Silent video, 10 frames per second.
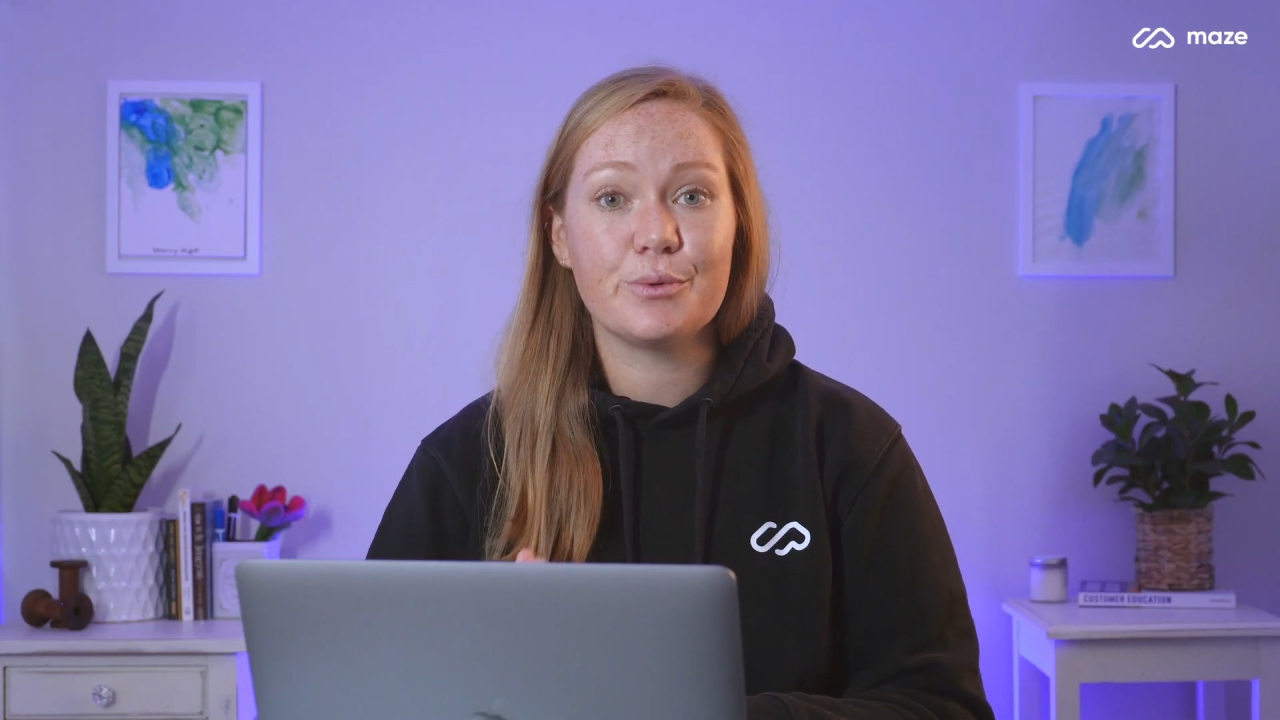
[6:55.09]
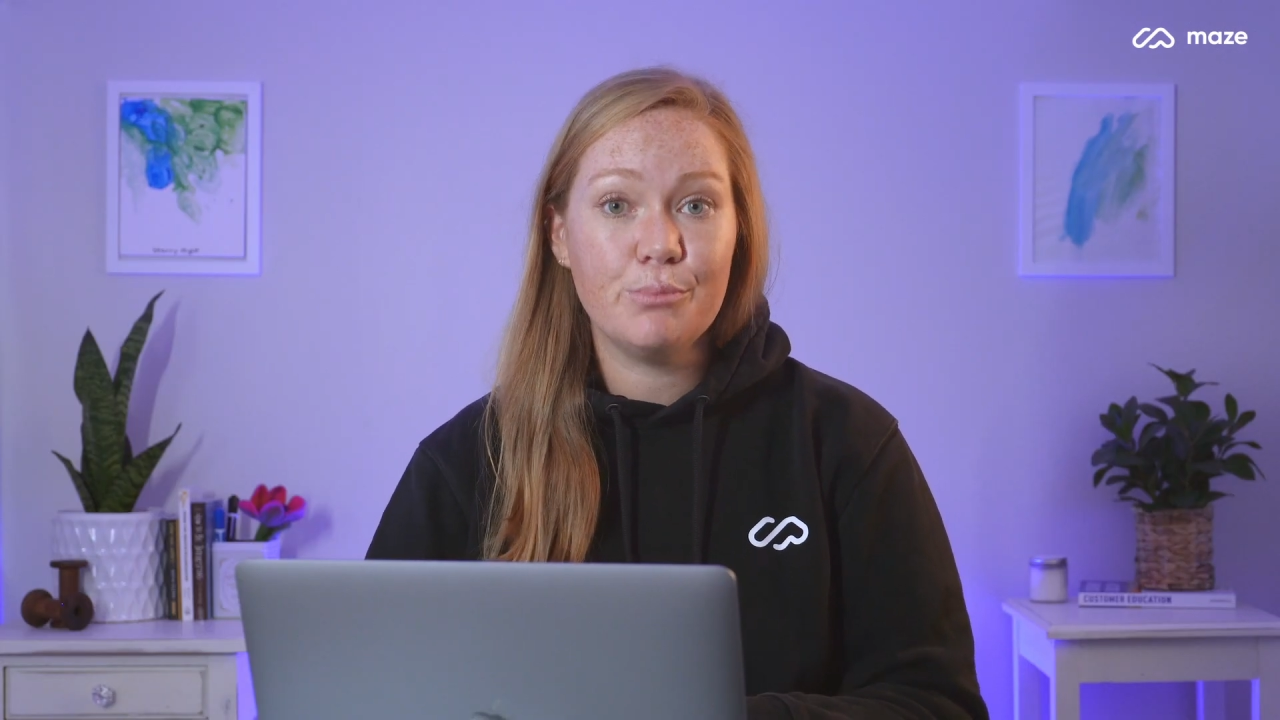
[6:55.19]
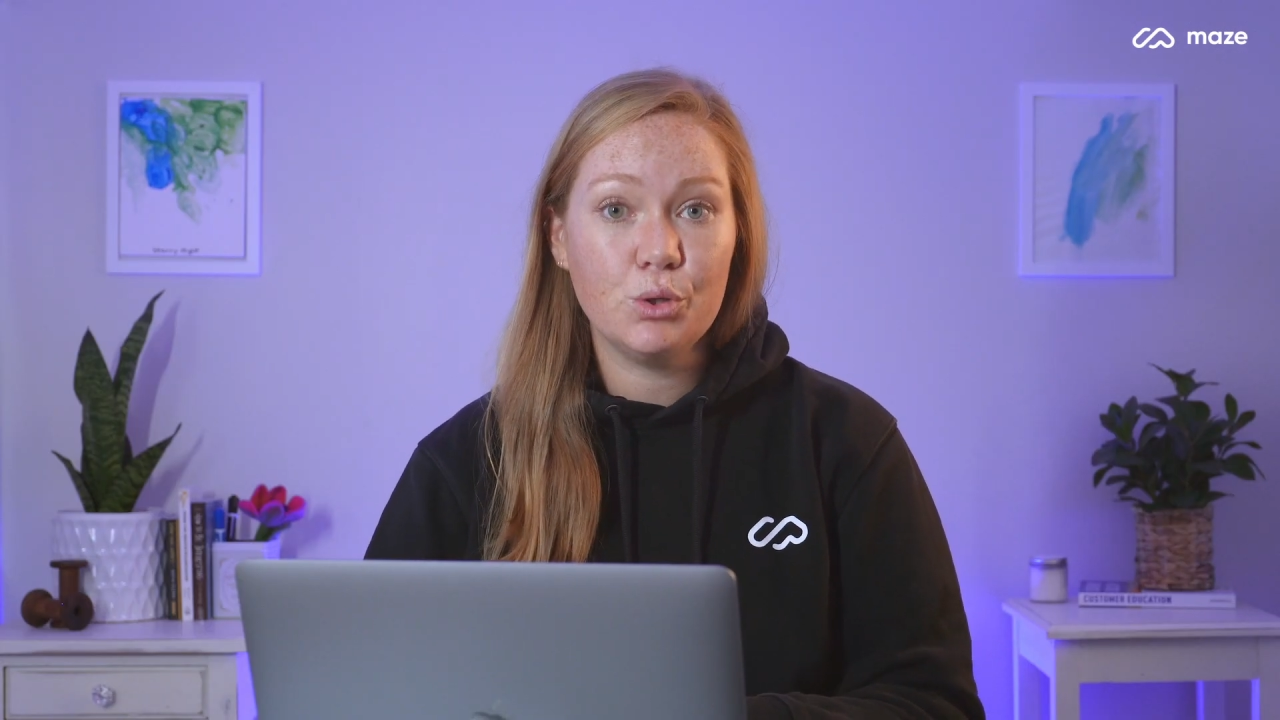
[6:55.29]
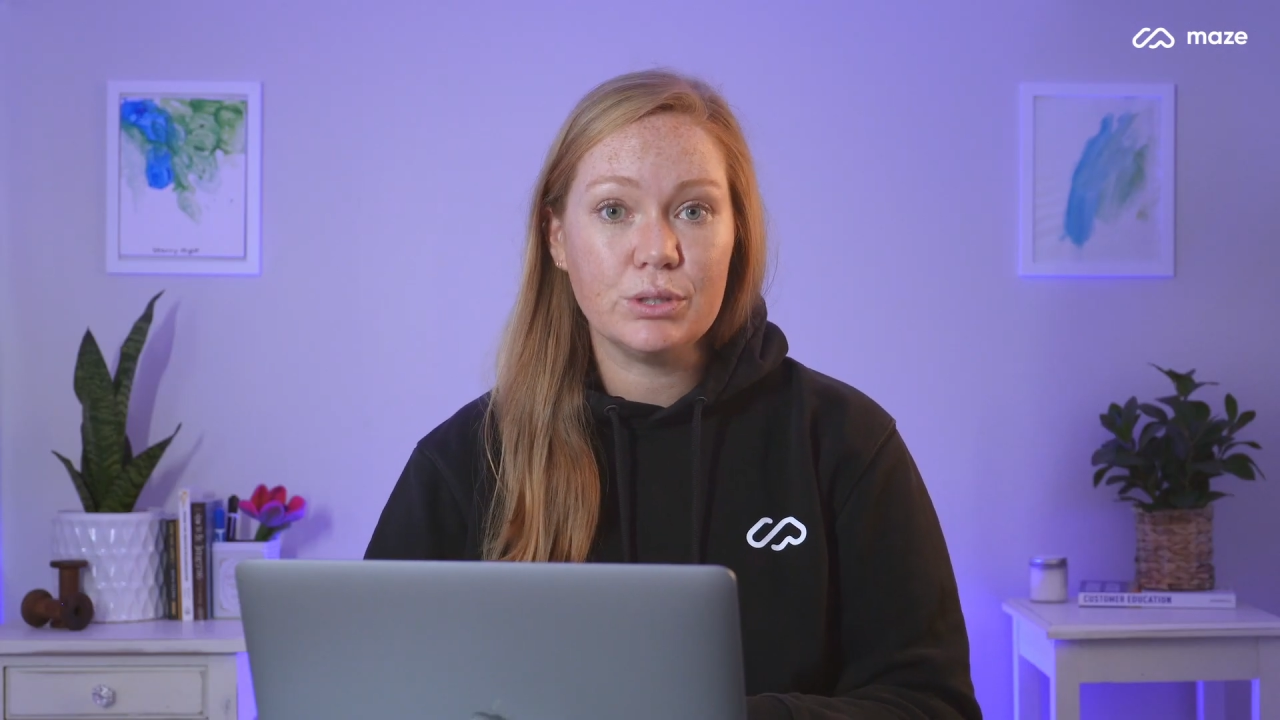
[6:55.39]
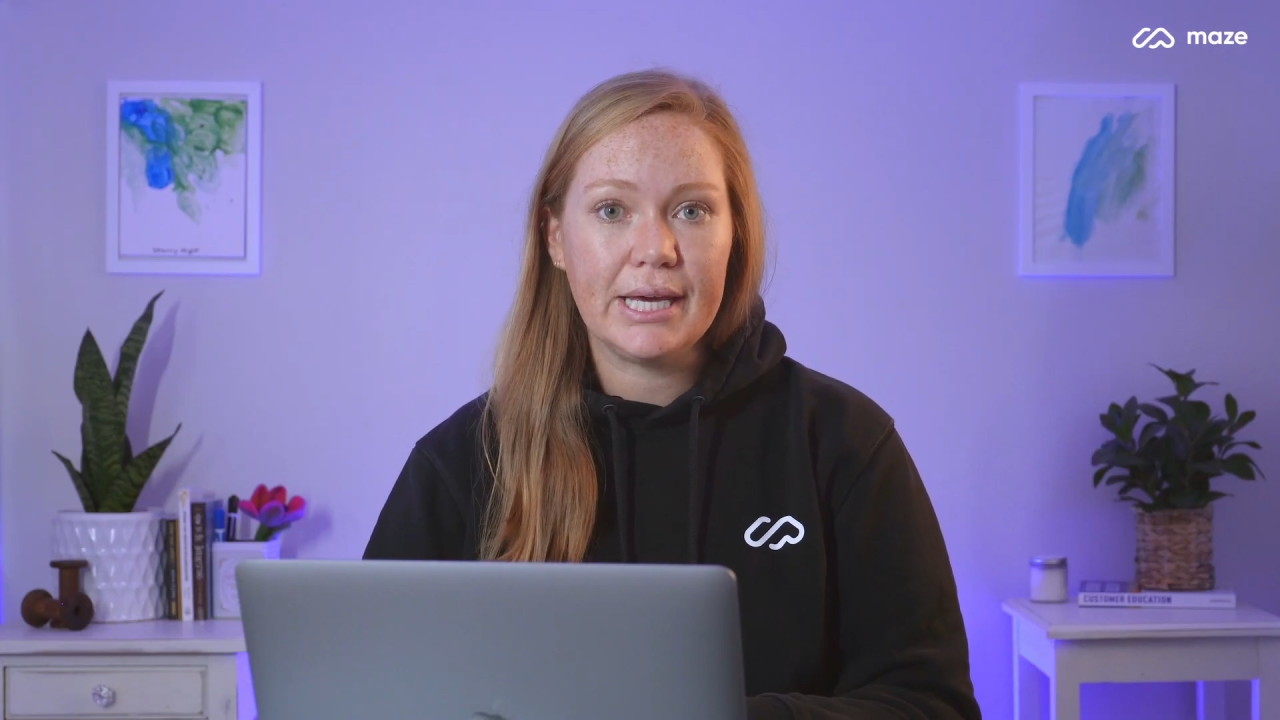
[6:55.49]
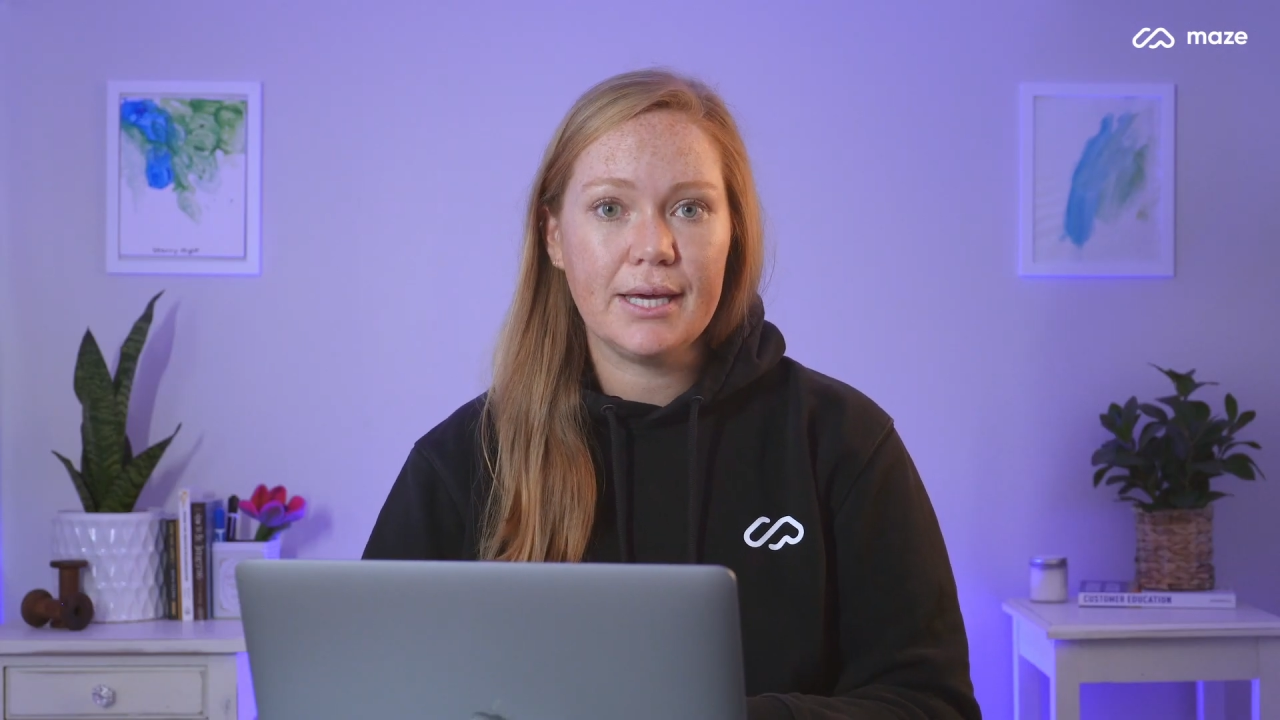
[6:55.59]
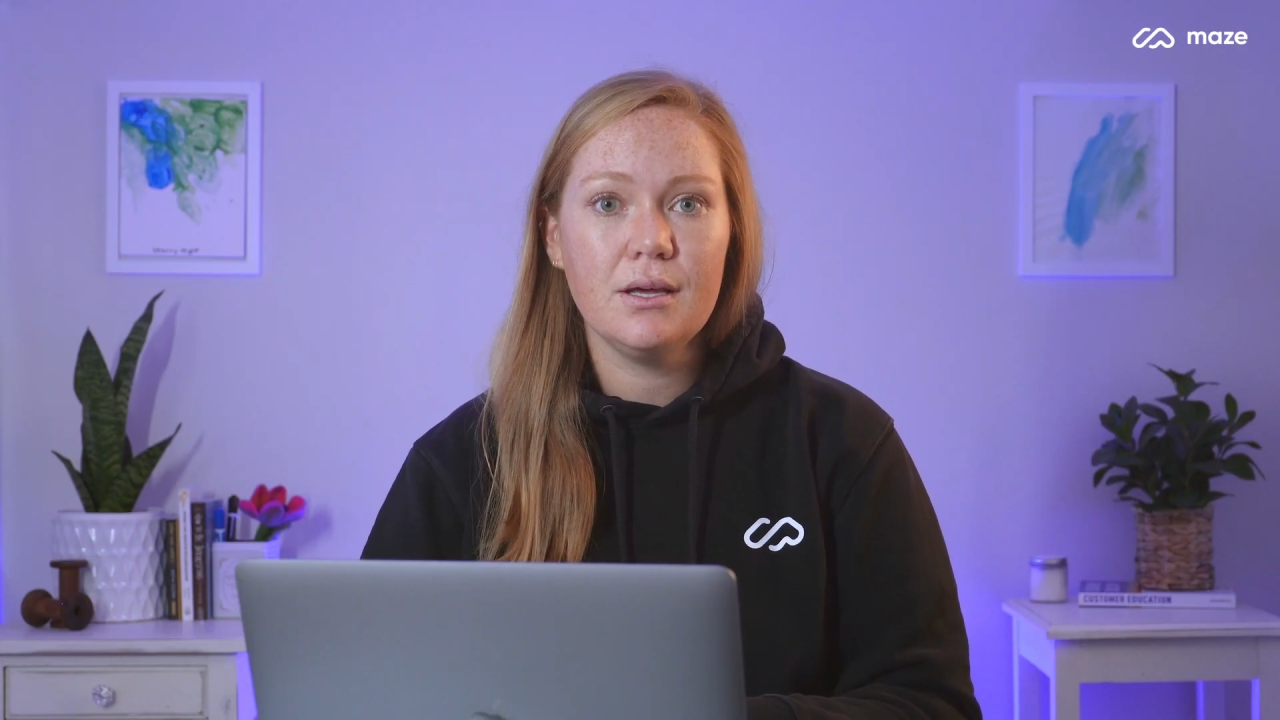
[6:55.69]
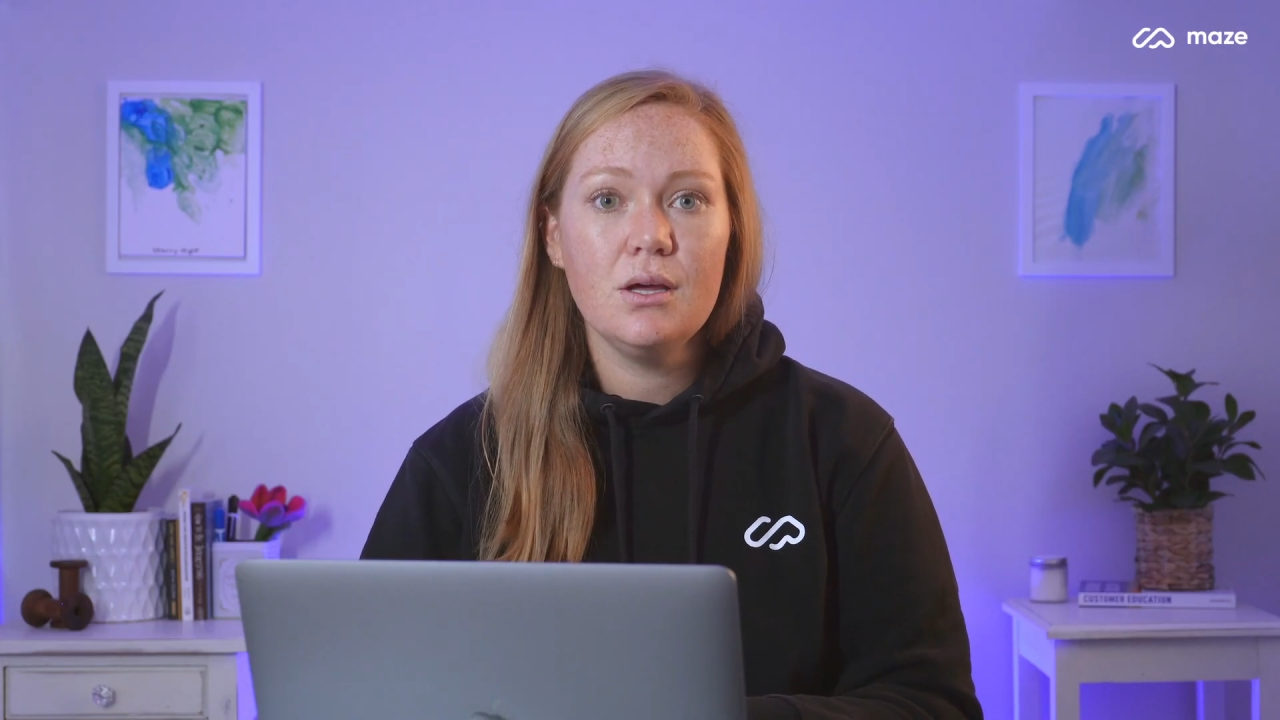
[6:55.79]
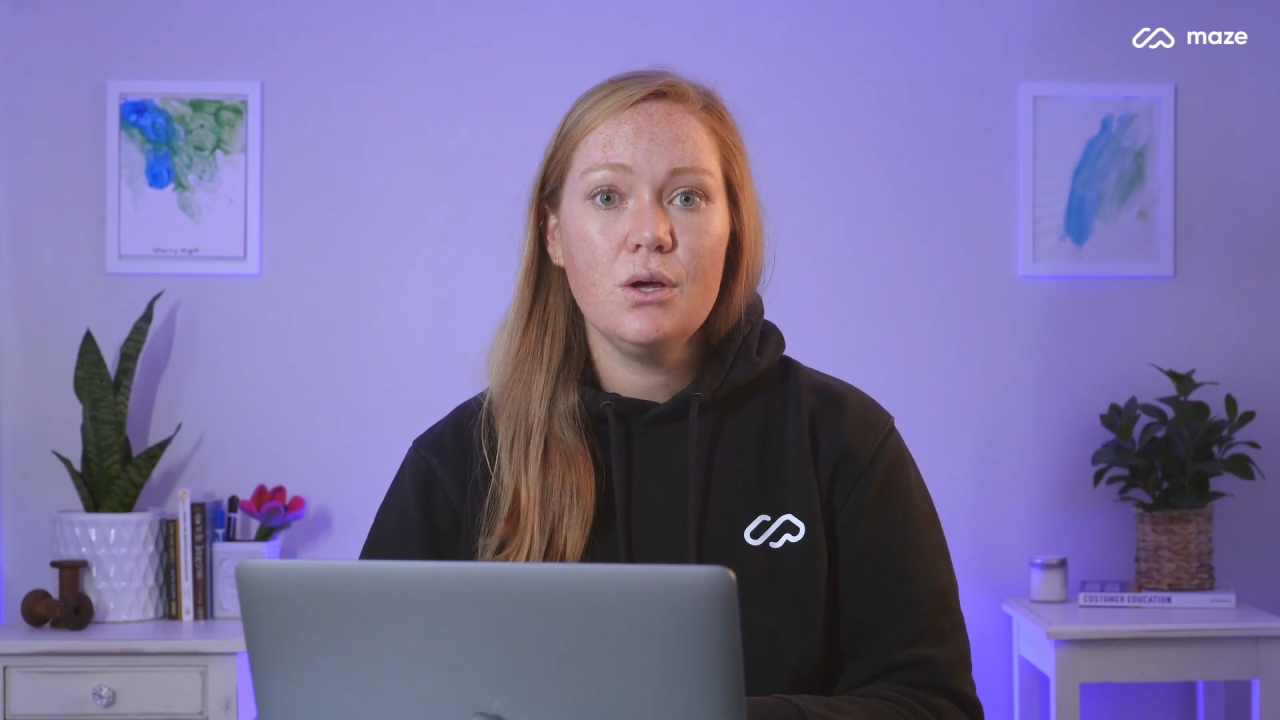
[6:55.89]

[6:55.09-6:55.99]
remotely,